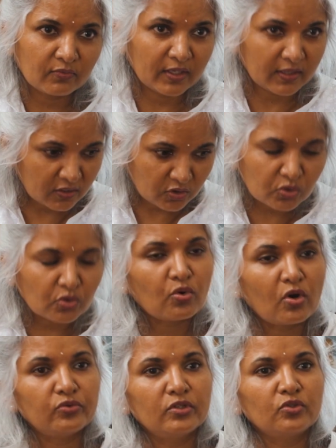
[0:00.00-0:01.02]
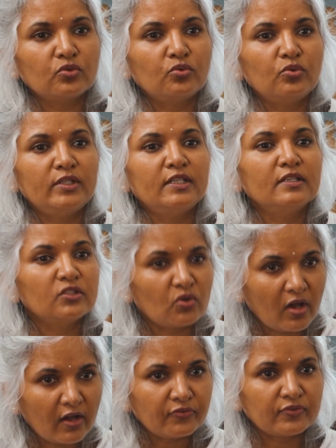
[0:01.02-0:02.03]
whether it's throughout the school years
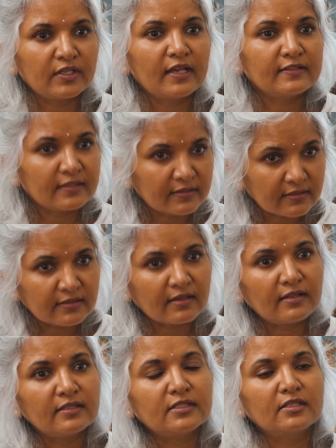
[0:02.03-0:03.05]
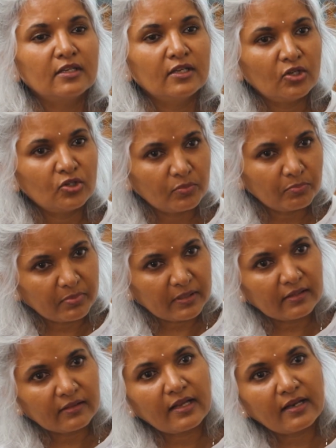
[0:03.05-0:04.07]
or after as an adult, to
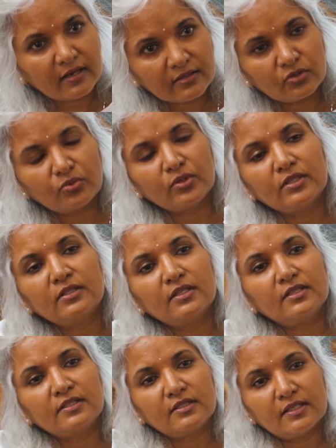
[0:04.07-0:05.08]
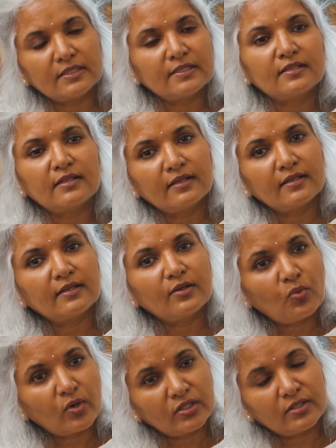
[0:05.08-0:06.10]
build that and do it is
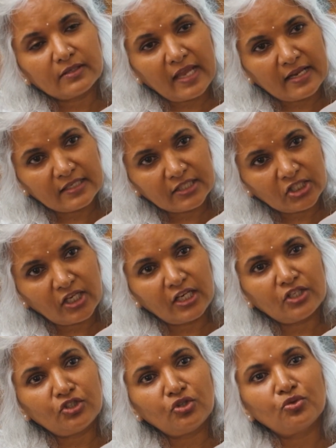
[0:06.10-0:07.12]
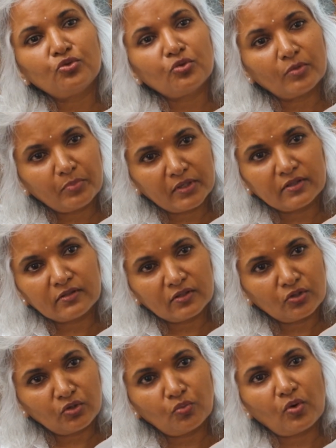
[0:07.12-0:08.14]
what can change you to a
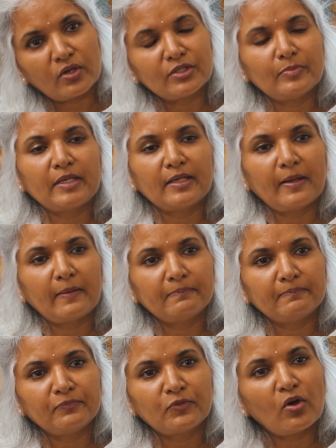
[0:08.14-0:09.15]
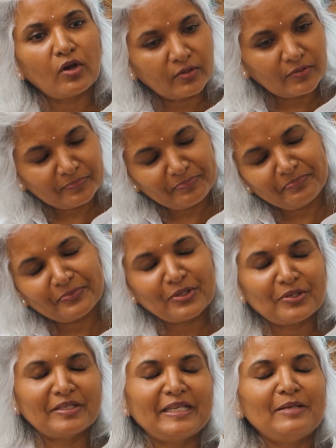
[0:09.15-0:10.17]
person you want to become or
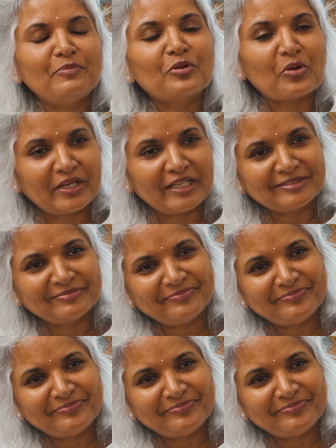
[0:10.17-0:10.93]
keep growing.